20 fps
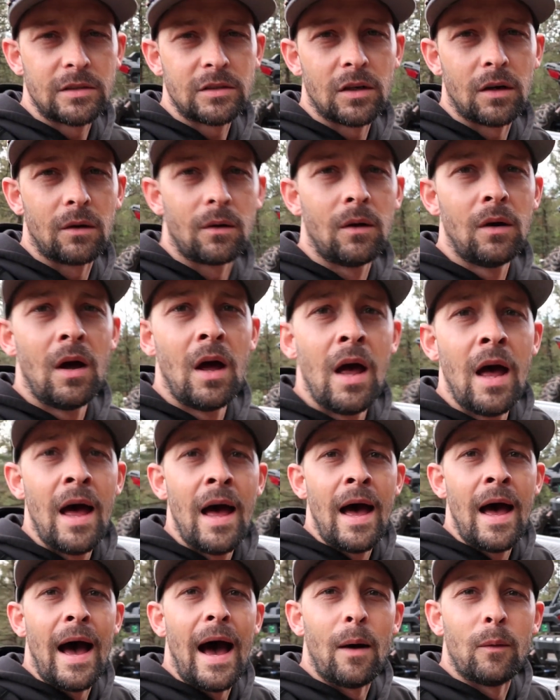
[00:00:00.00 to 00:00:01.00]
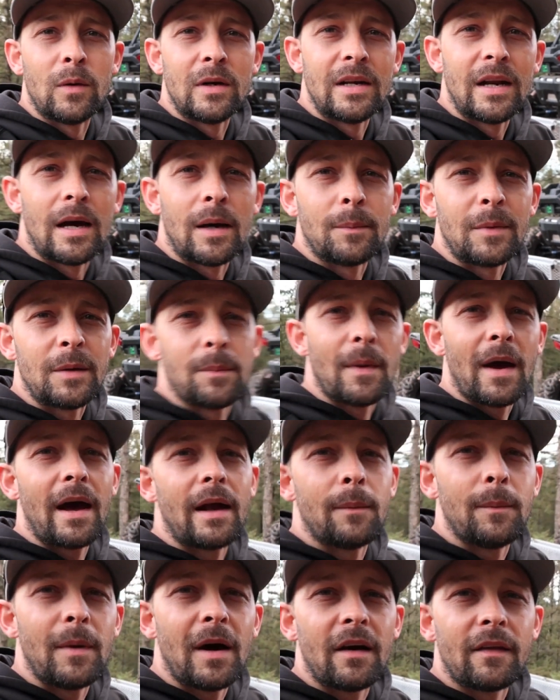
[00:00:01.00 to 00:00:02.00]
So I would not be
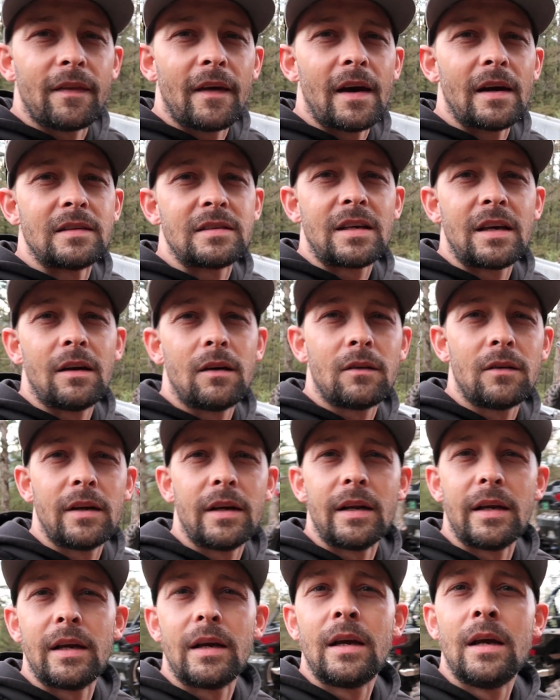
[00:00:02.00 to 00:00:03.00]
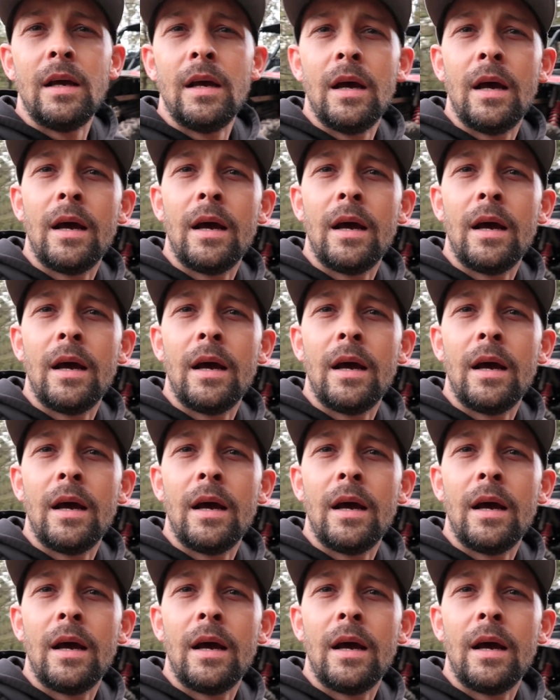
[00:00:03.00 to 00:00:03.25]
mad about that scale reading.